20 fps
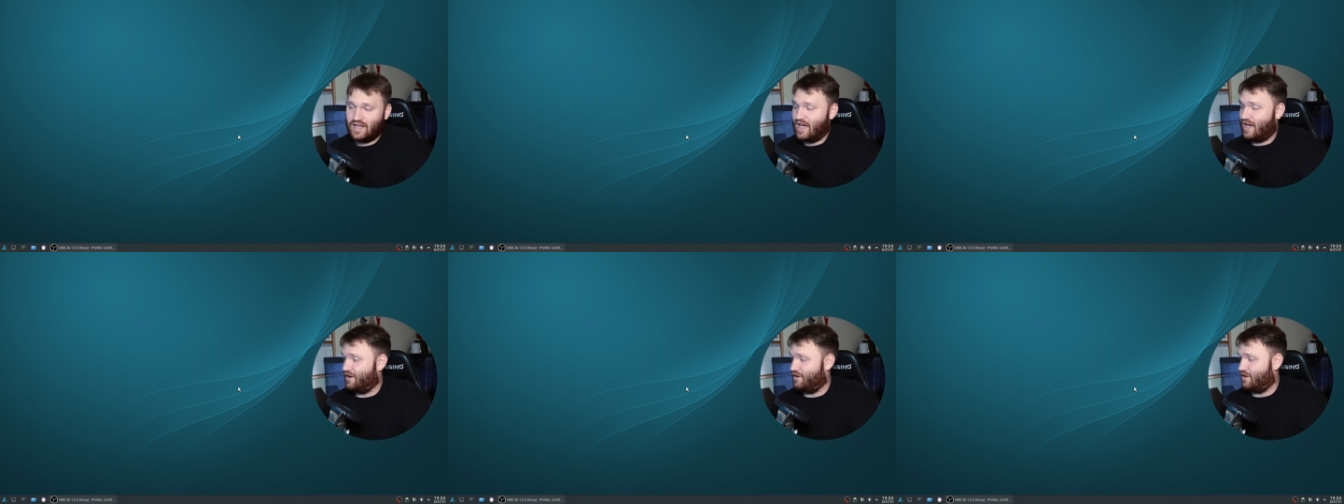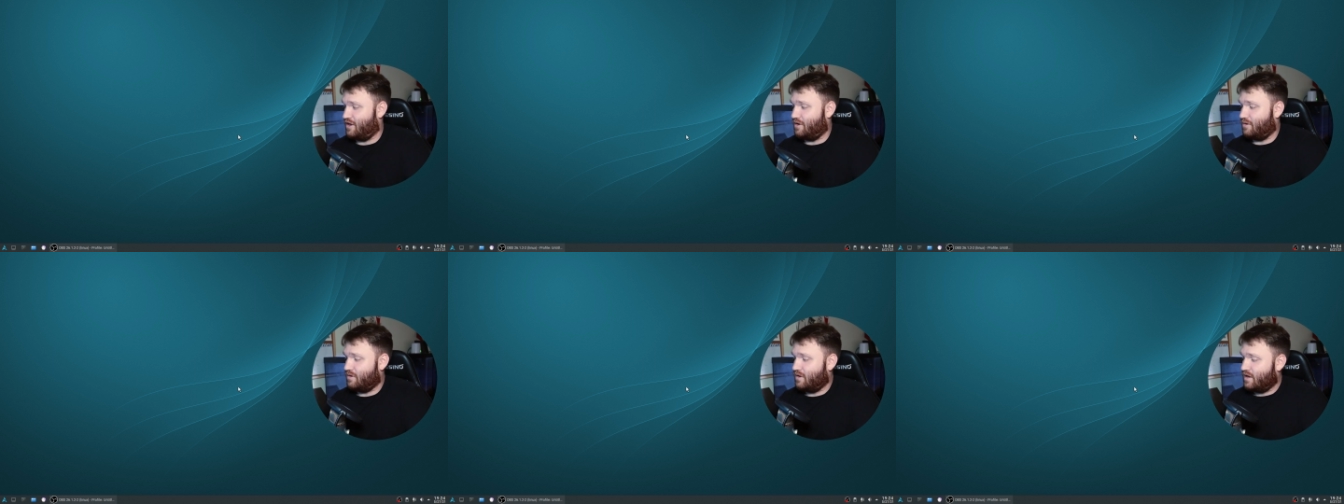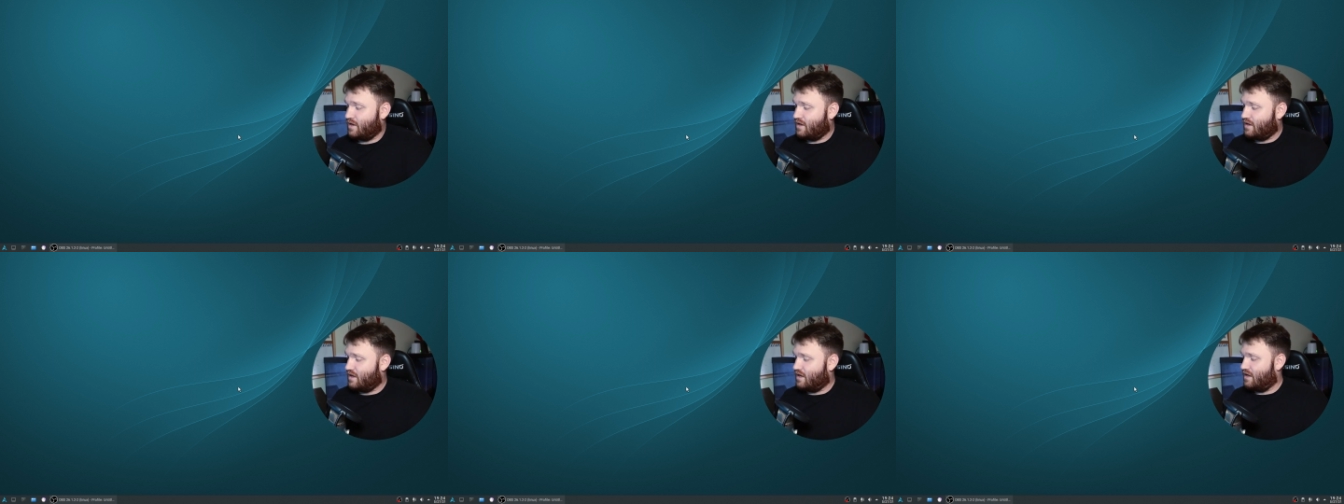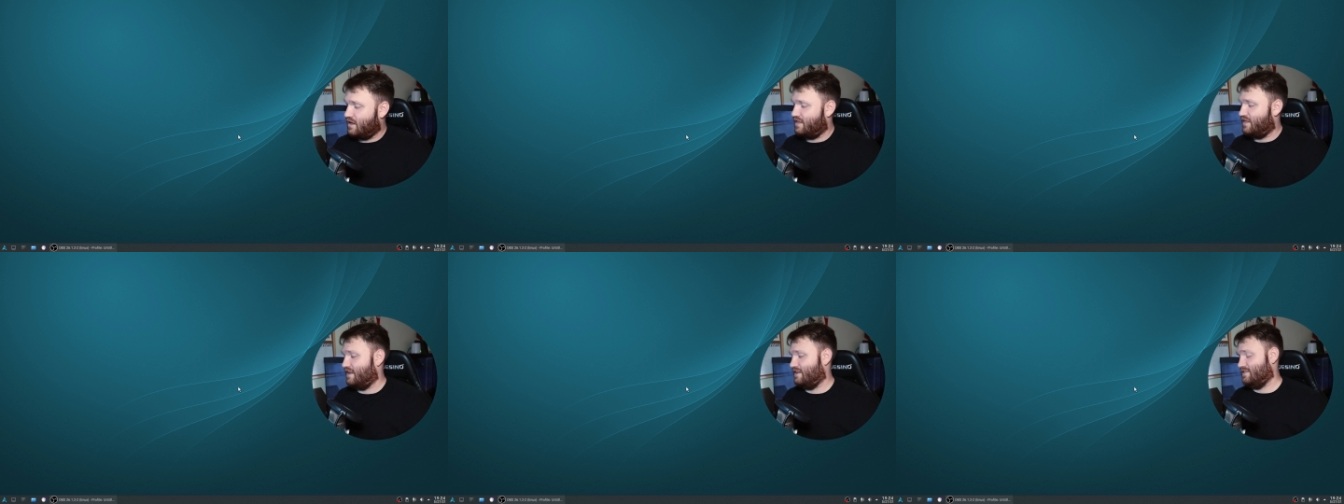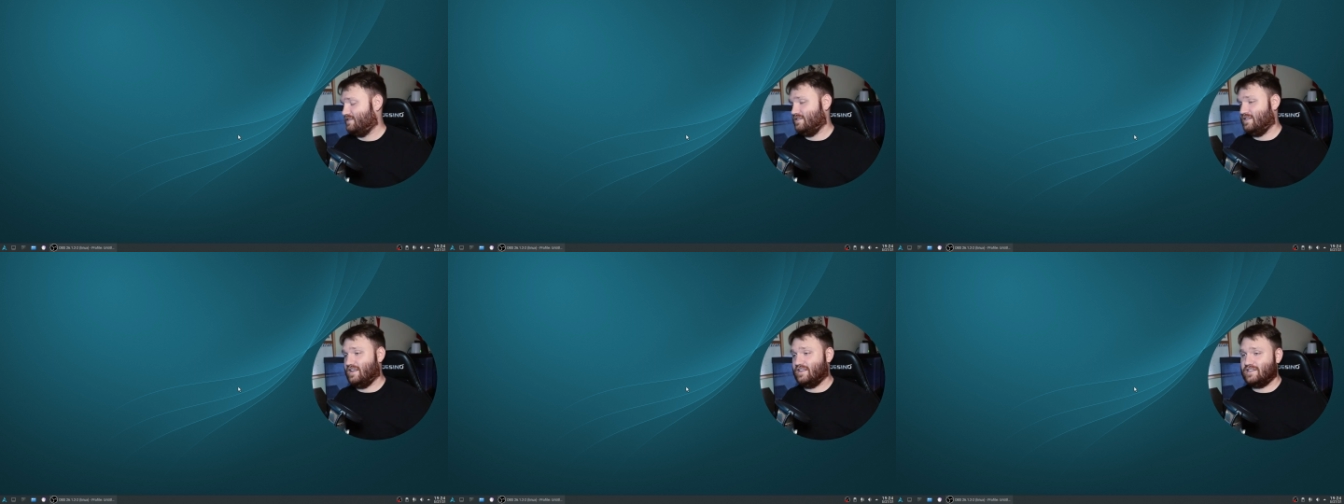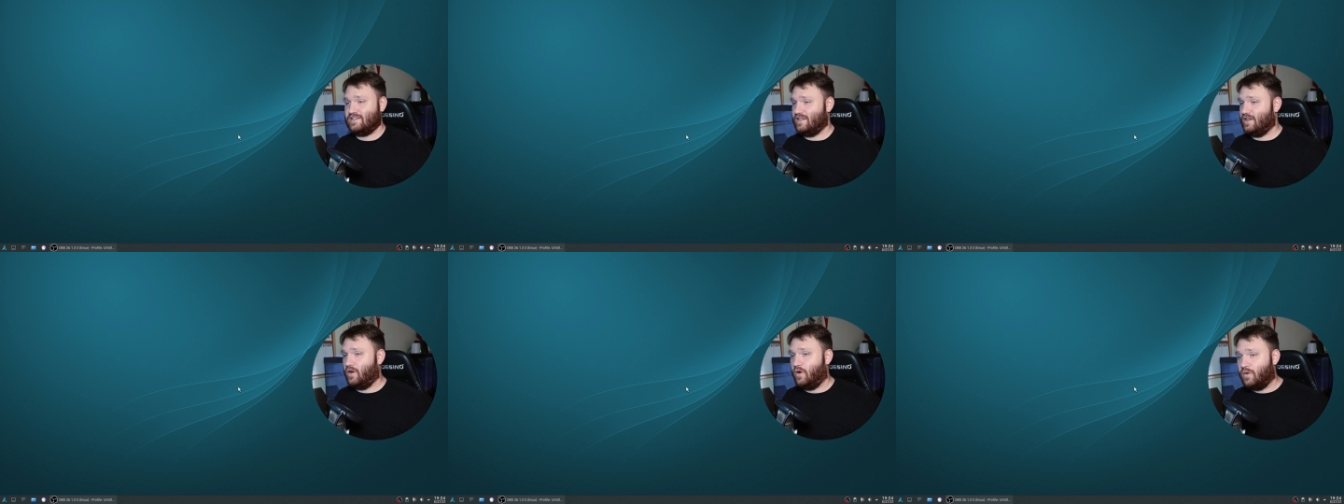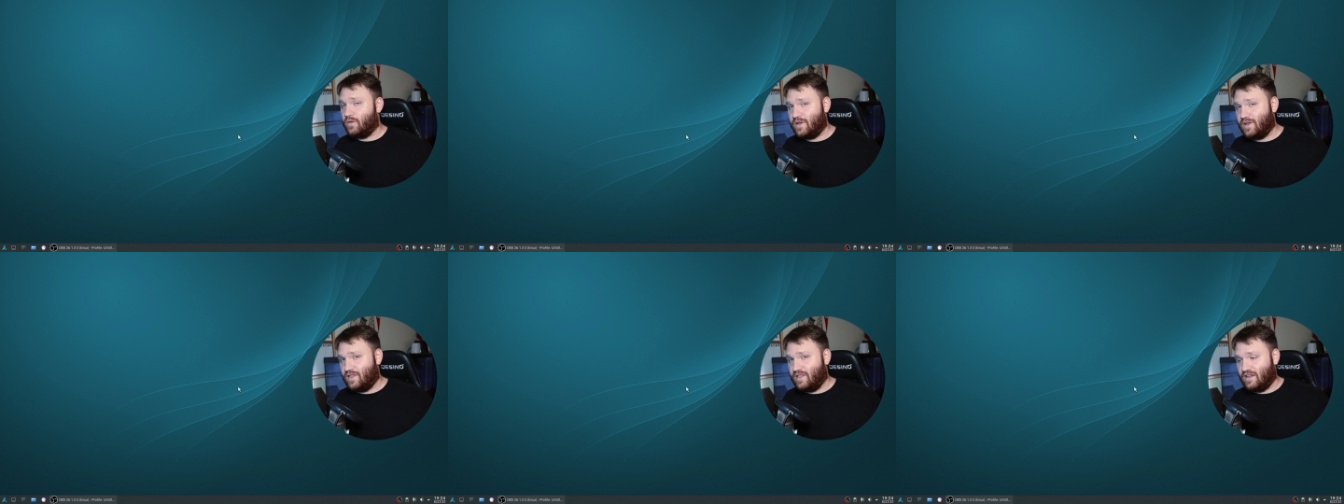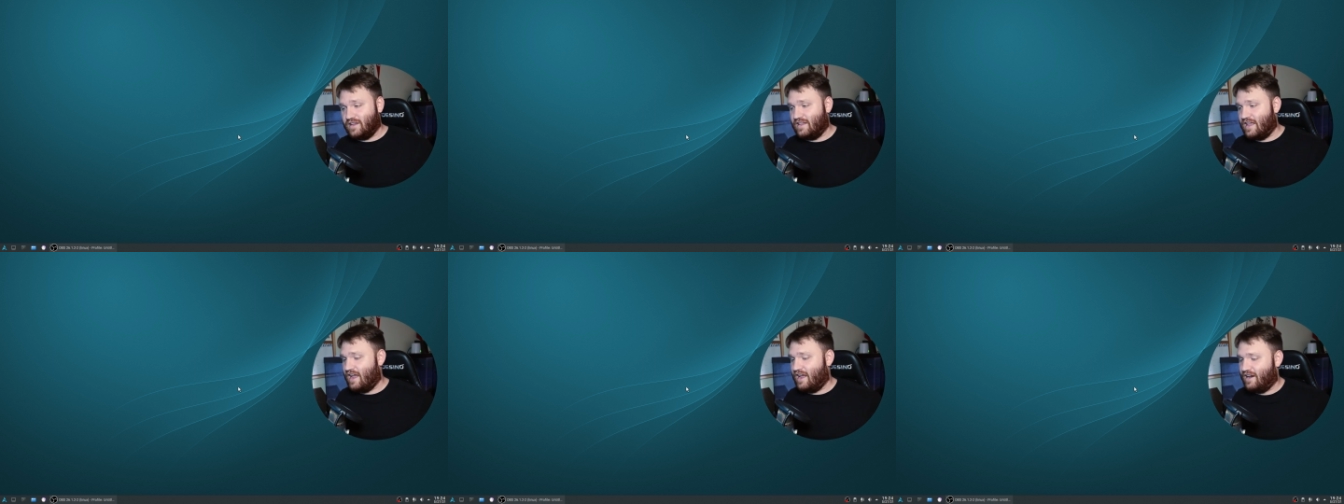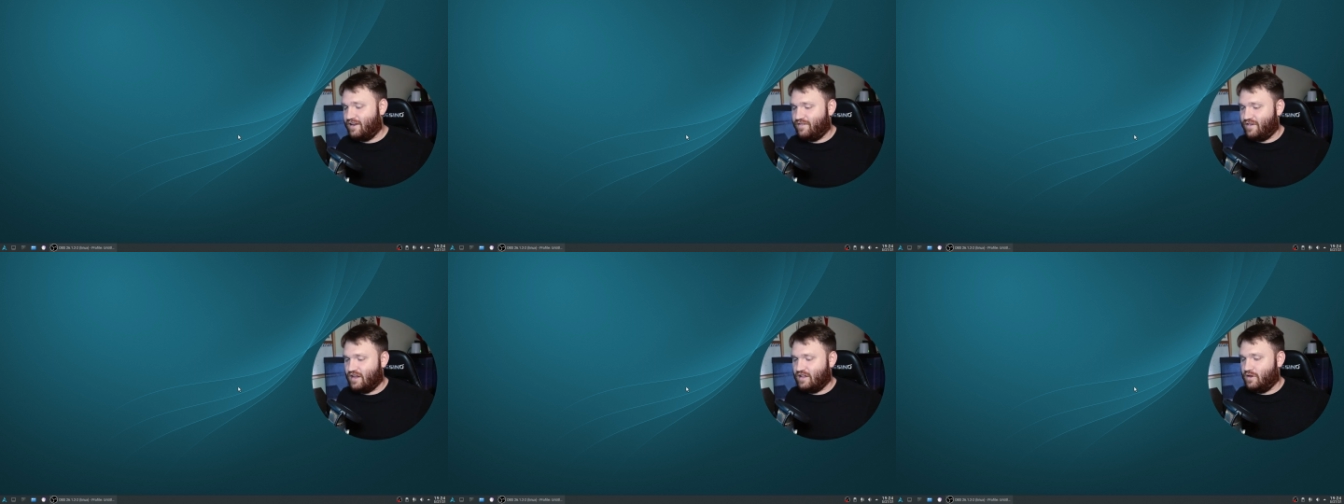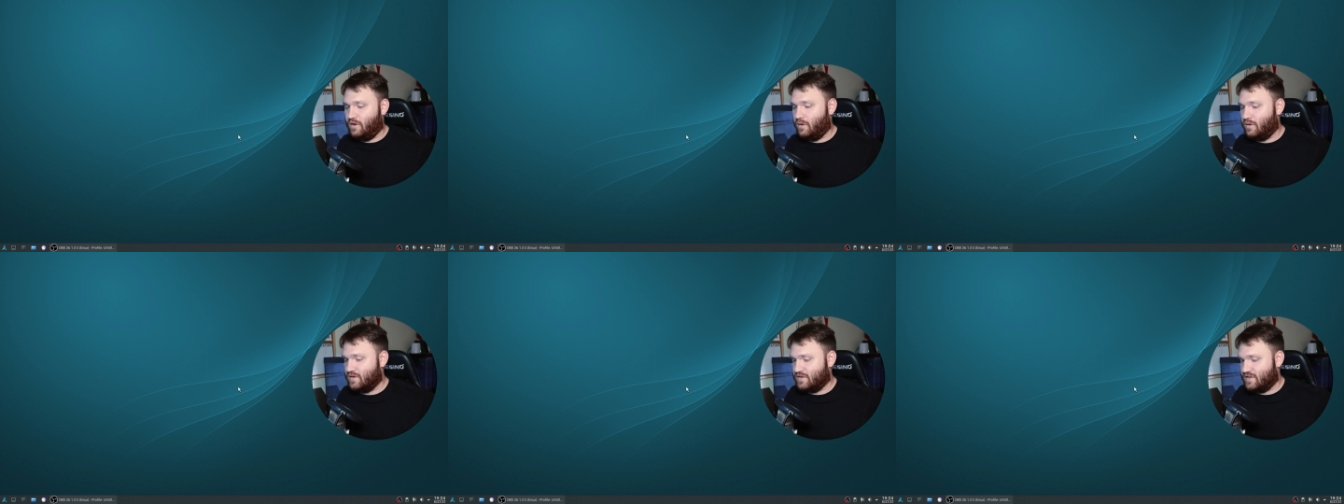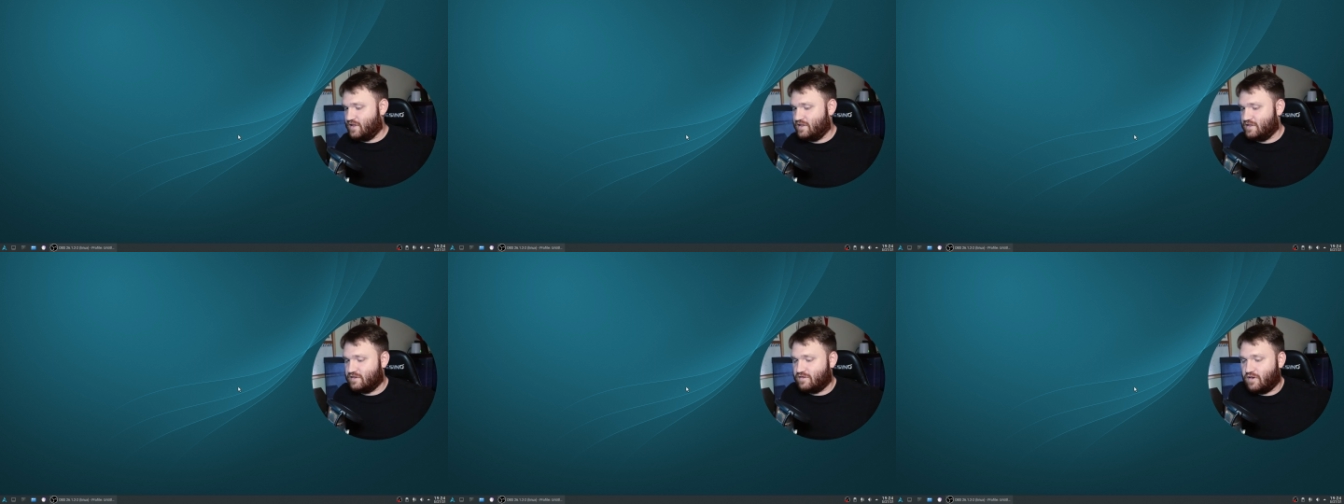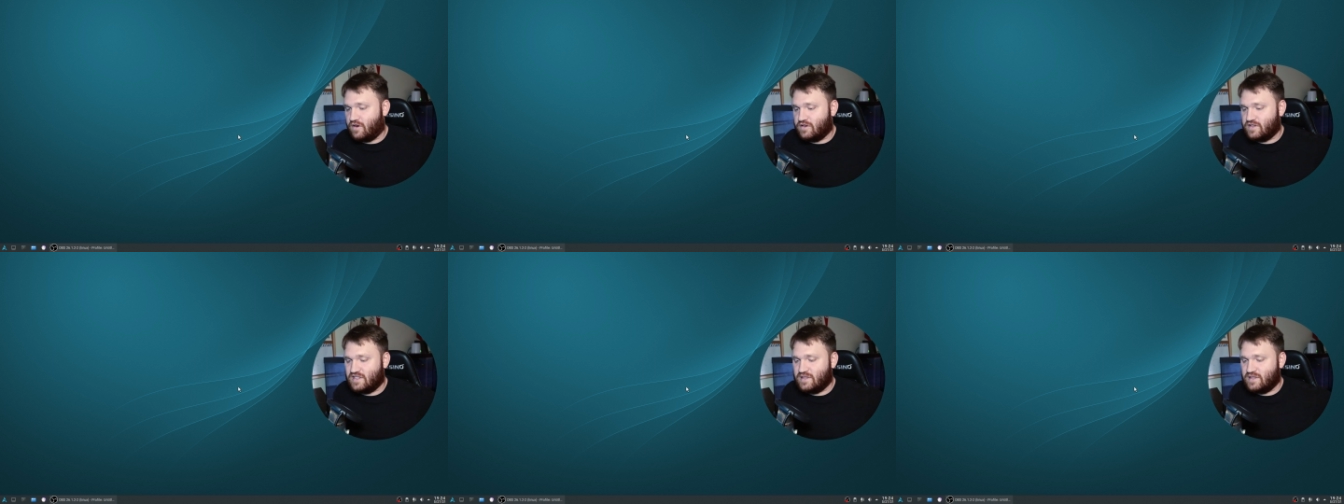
I don't know. That's, that's the only thing negative I noticed thus far.